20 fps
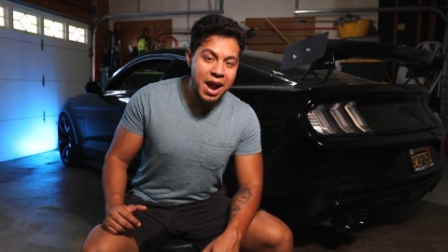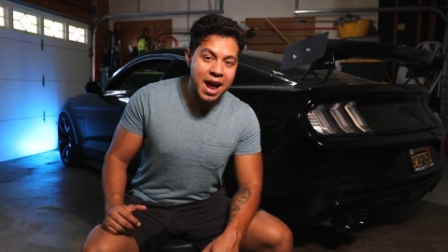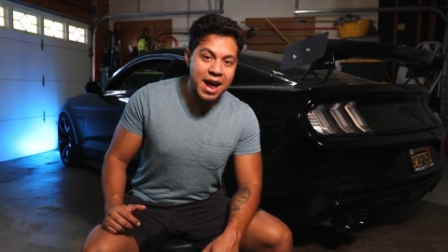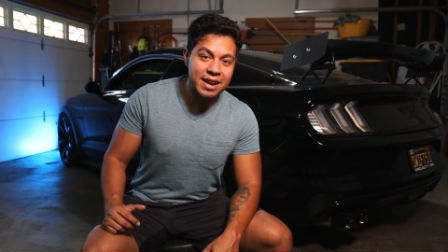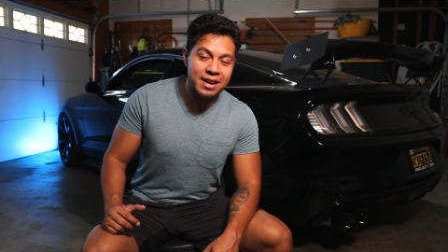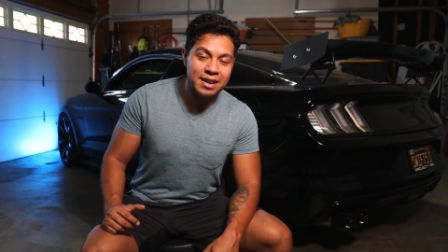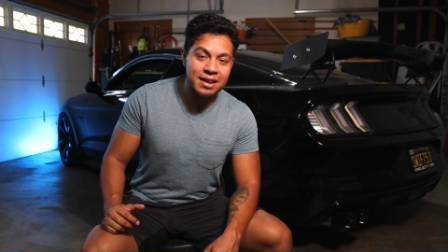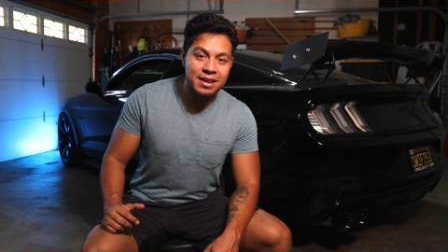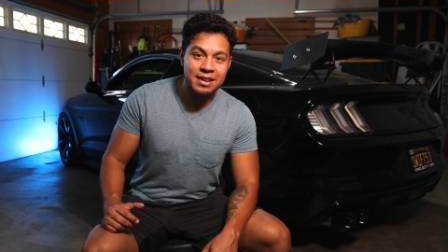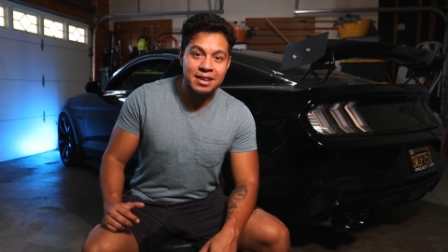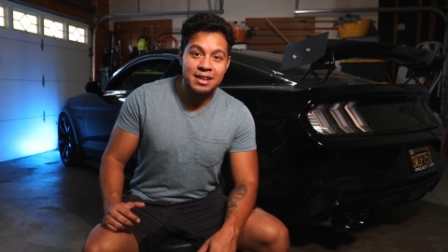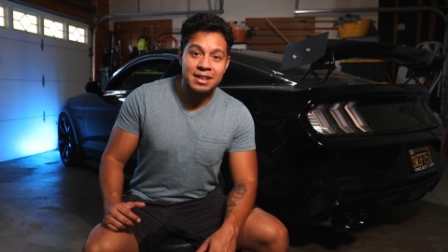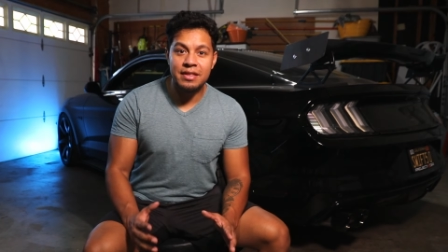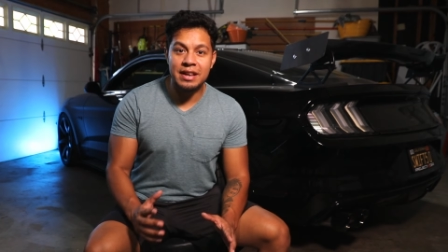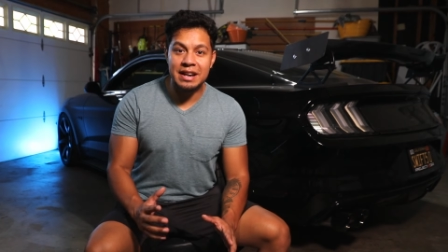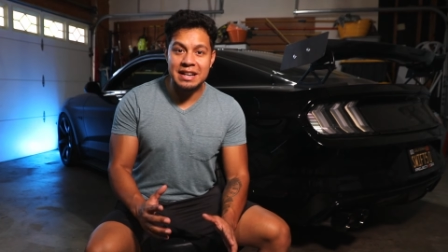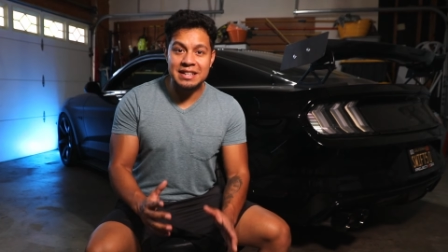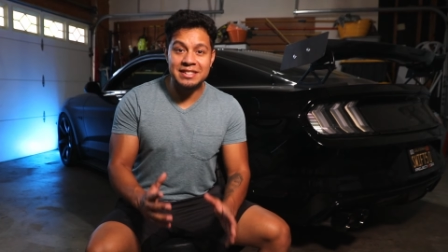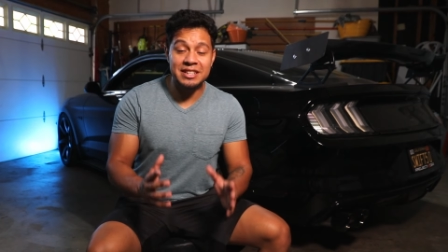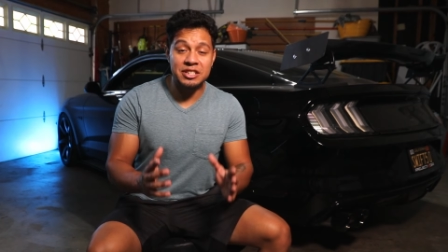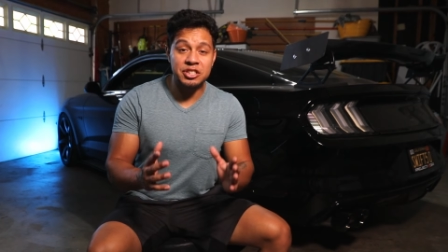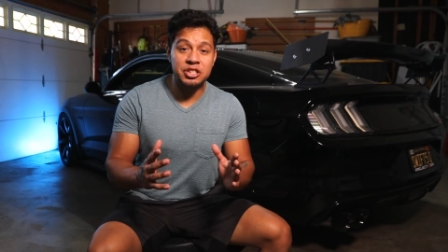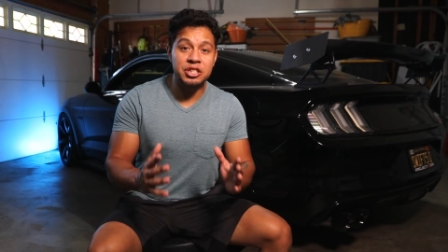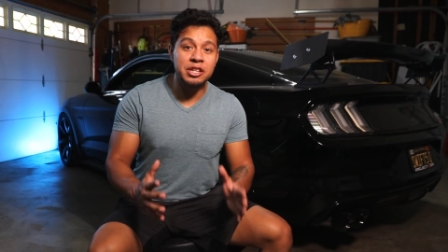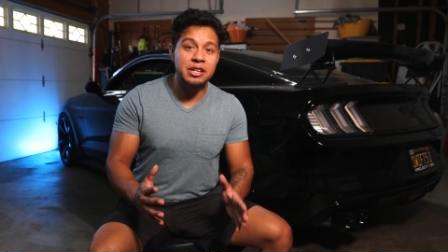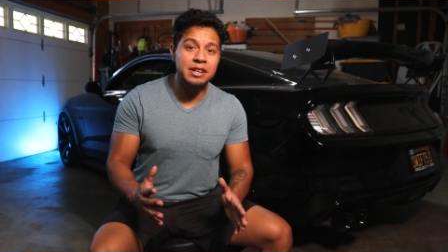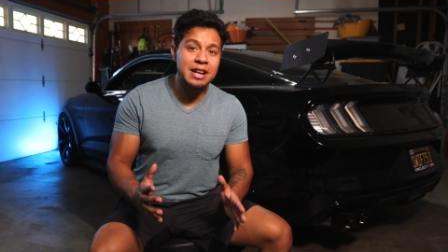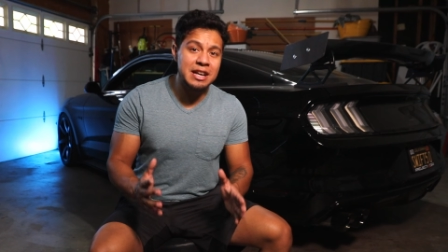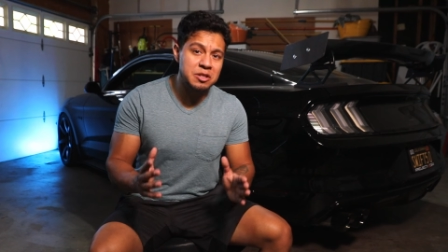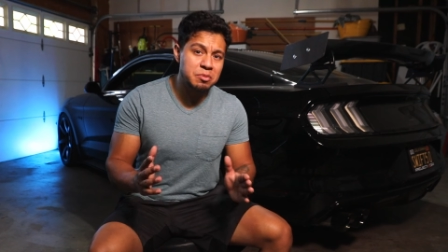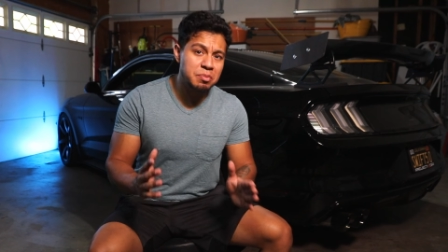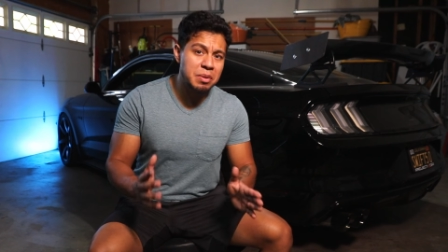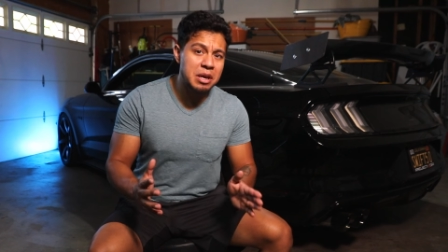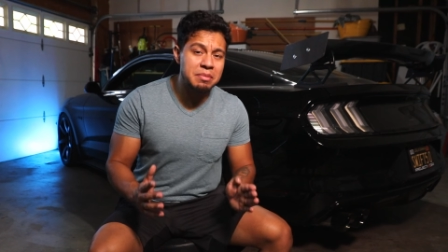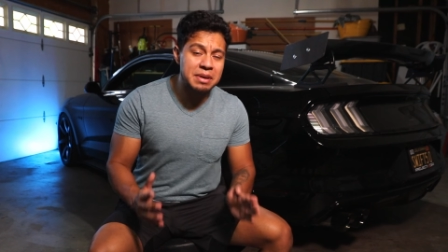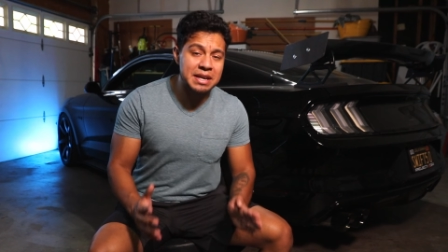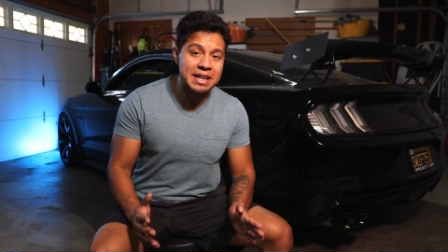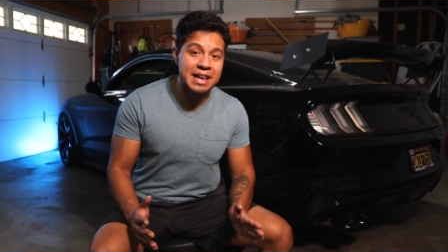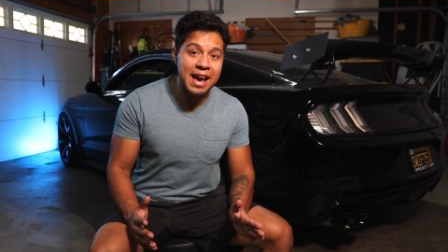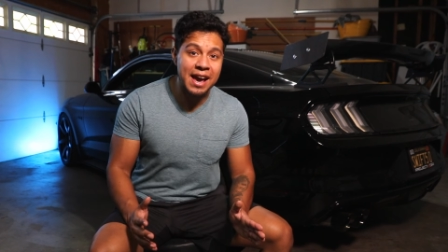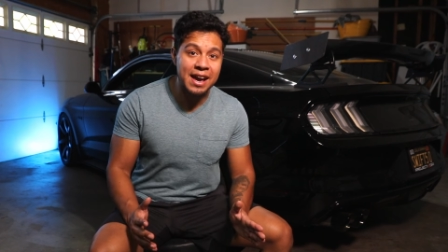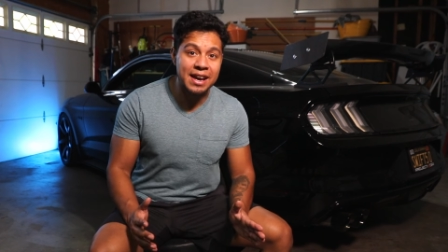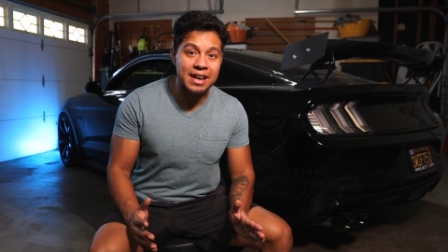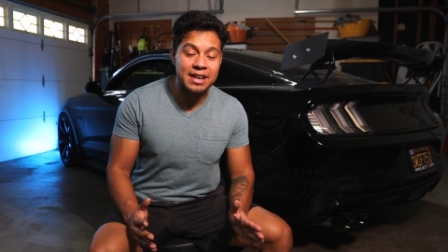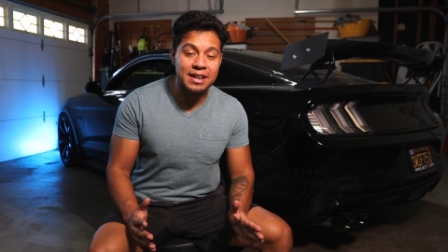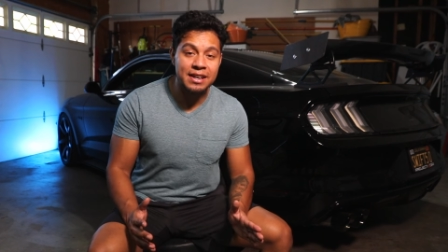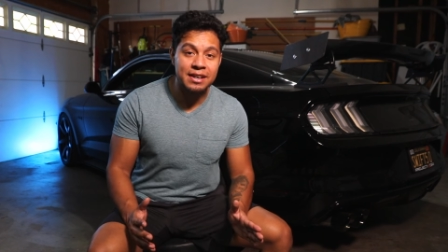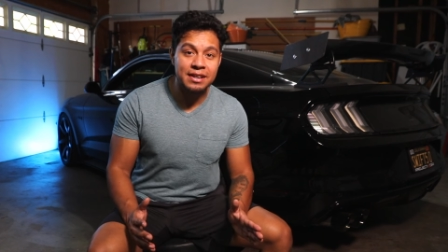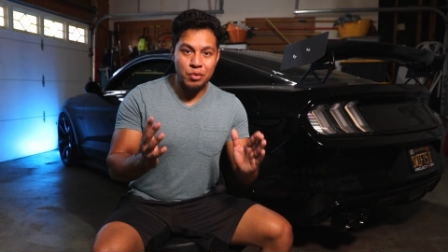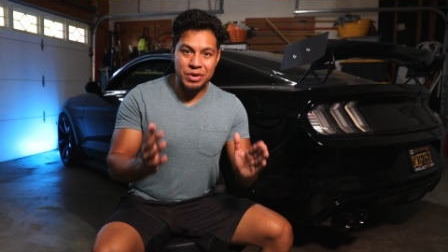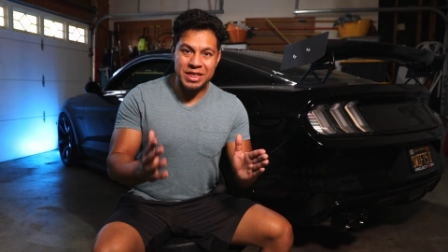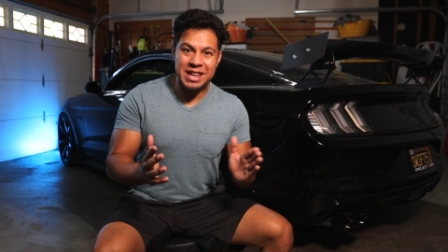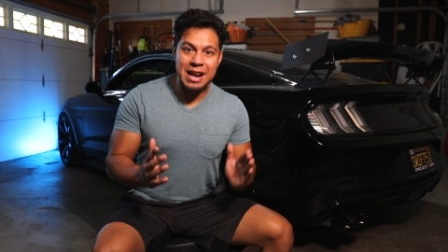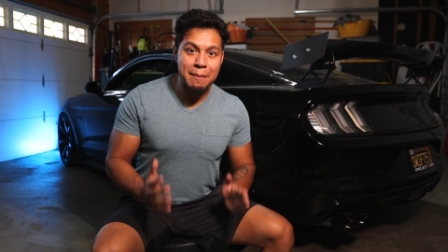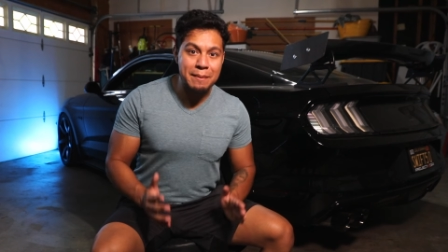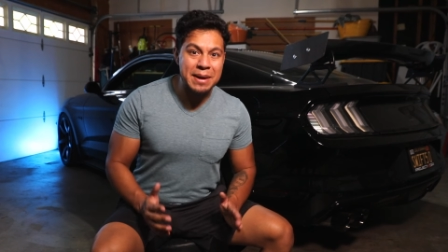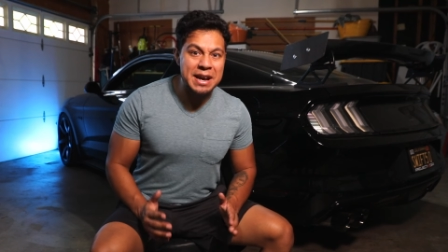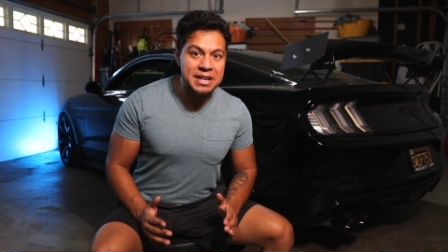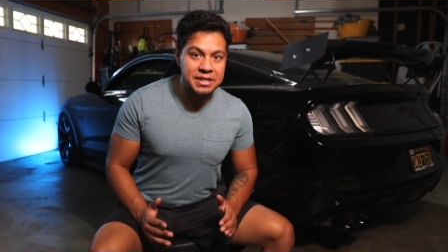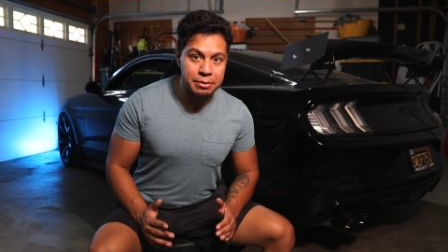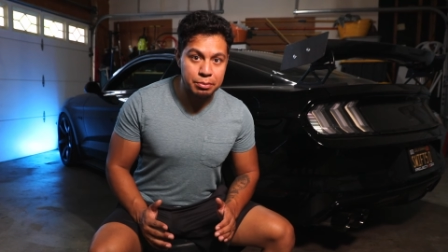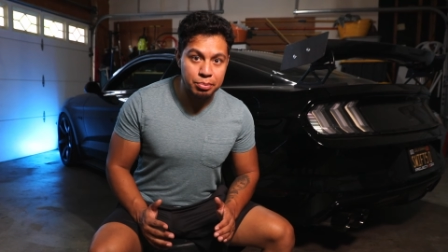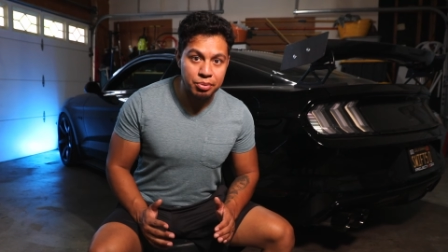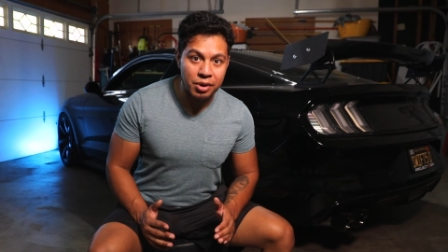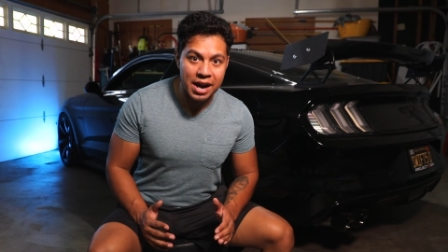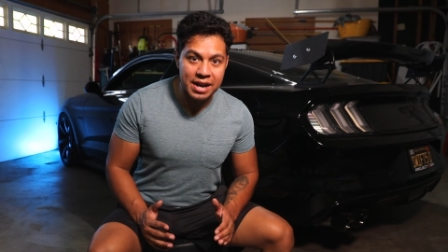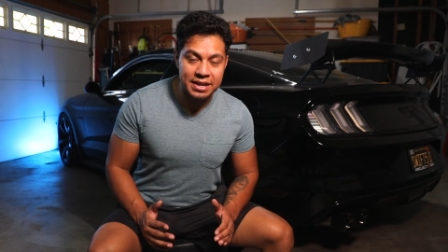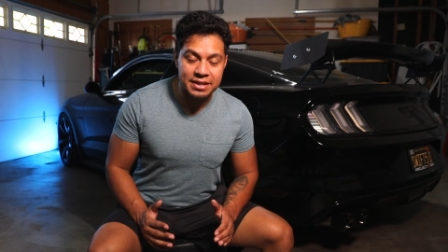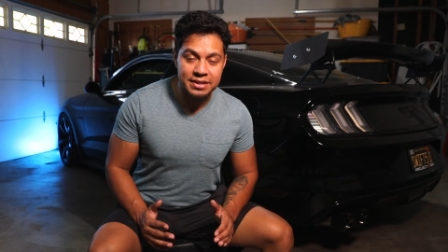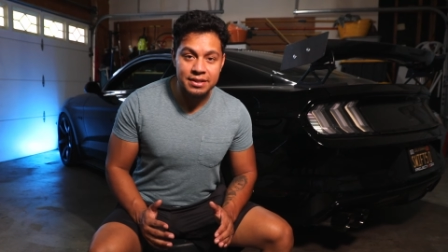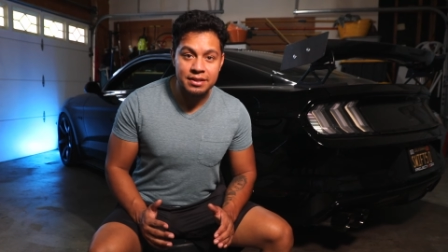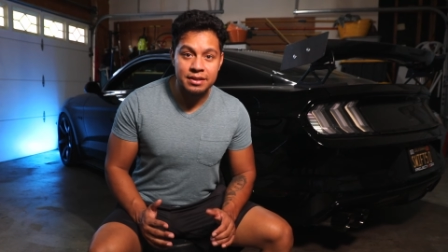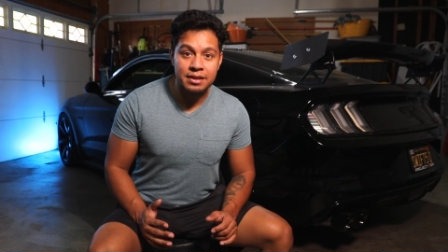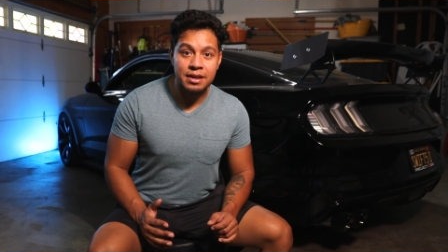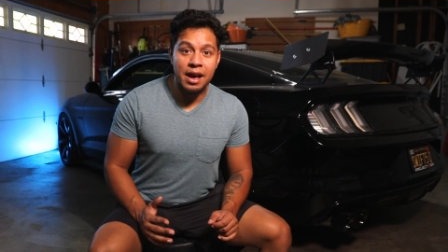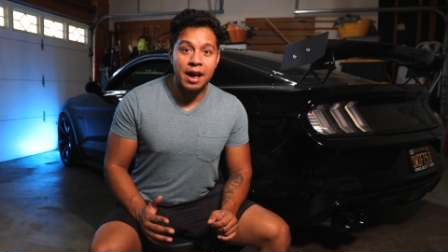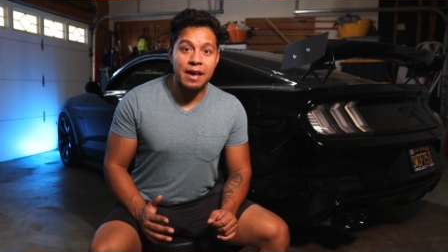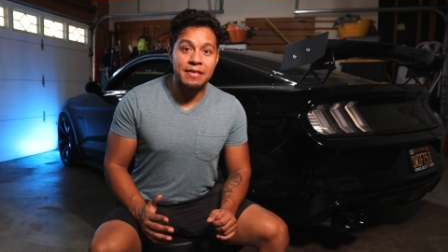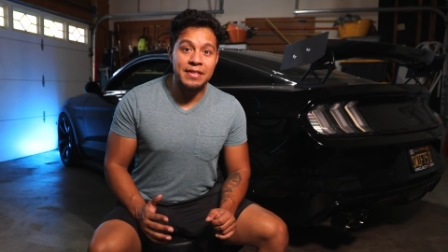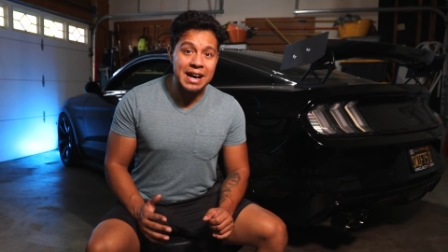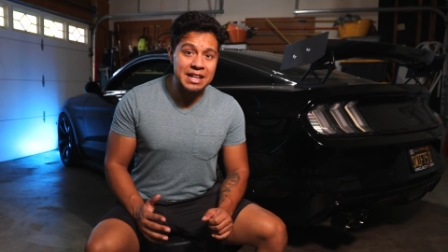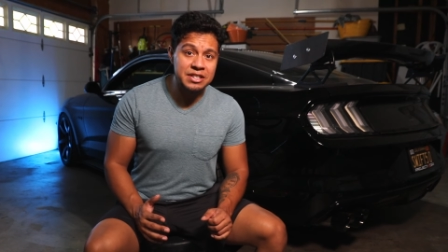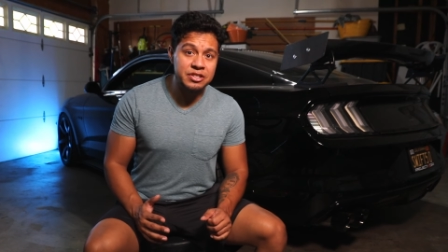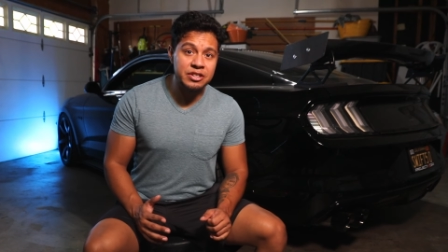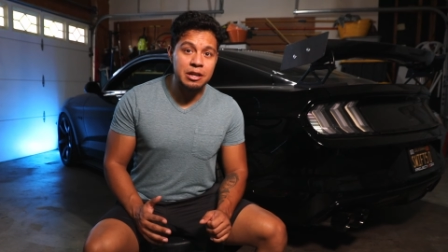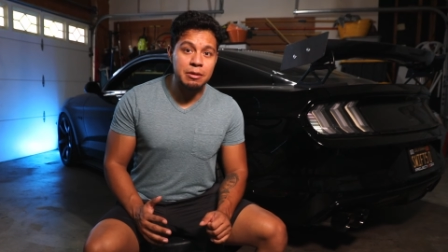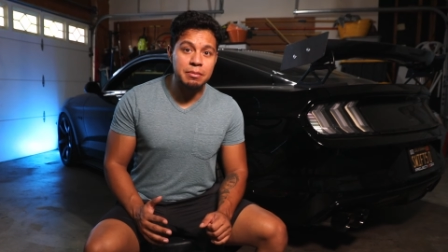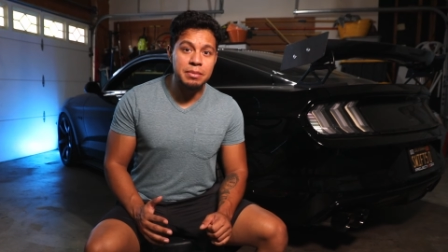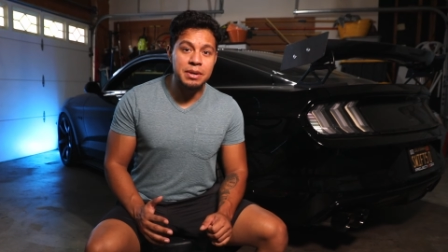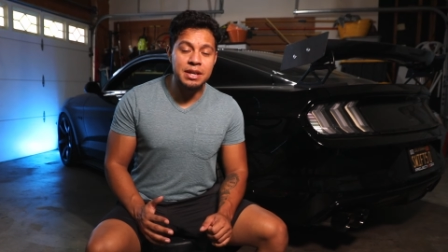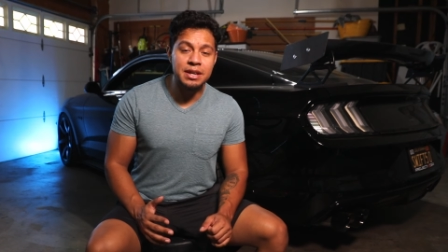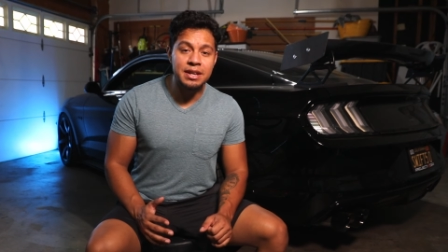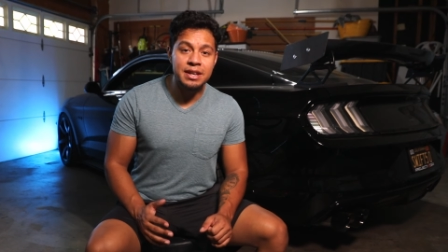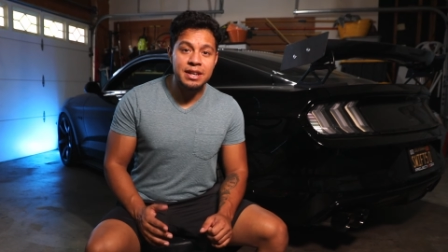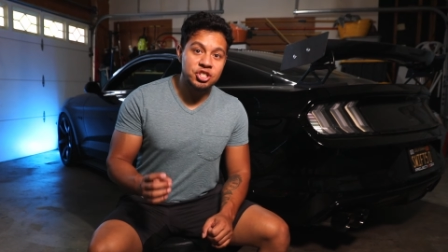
brand that is as good as BBK with an amazing price and that's gonna be